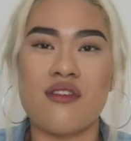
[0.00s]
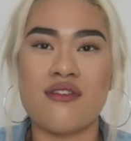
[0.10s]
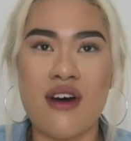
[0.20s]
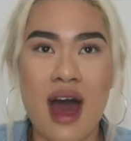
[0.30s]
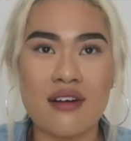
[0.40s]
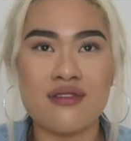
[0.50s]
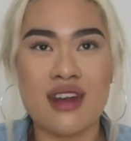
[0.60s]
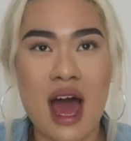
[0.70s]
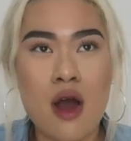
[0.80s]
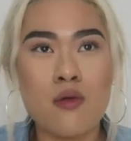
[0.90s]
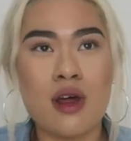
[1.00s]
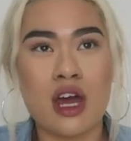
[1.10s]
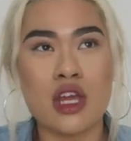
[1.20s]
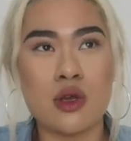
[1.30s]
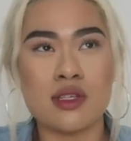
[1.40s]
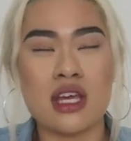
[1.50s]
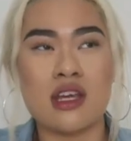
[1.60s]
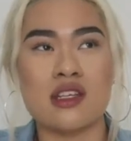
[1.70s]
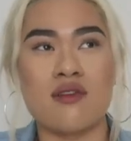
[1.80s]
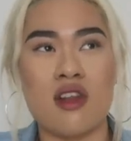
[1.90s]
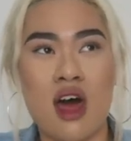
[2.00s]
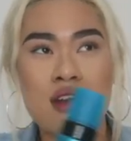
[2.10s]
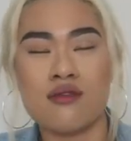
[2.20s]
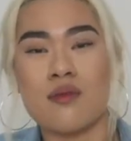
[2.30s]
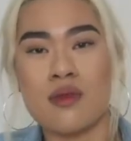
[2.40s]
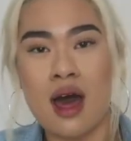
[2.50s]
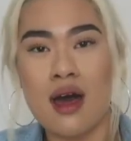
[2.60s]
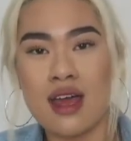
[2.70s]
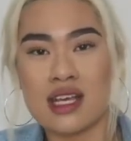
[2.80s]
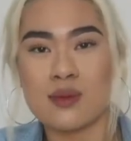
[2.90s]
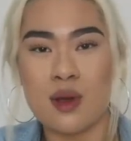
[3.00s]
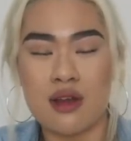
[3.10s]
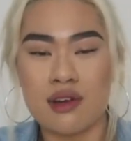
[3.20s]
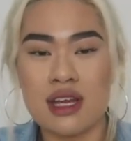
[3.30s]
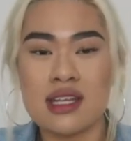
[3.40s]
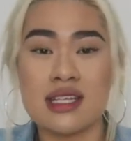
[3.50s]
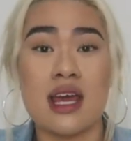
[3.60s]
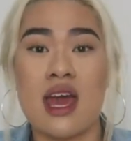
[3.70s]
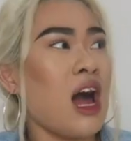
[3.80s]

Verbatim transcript: a faff now when I use it because I've learnt from that experience.